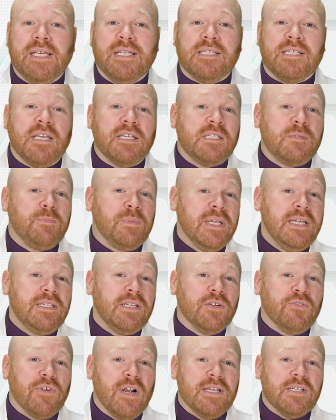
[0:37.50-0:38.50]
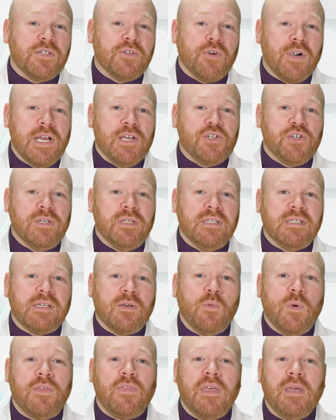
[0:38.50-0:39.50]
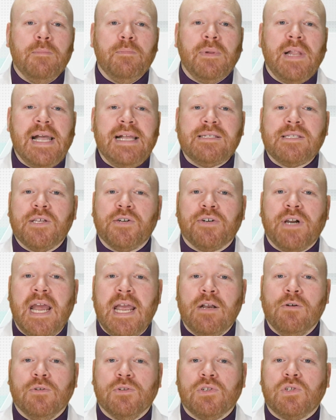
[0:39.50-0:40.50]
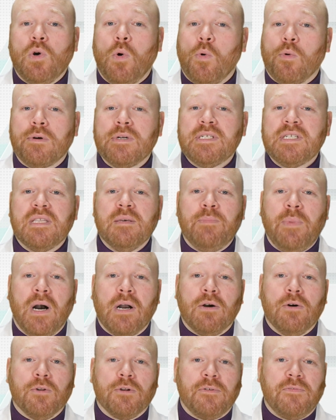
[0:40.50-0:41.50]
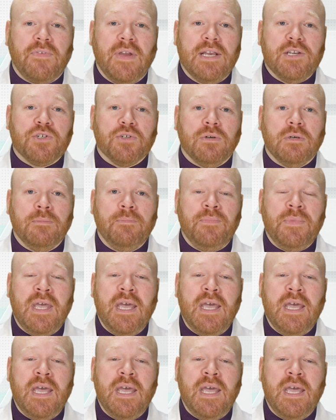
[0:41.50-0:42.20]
is splinted restorations with implants that are angled towards the buccal or facial.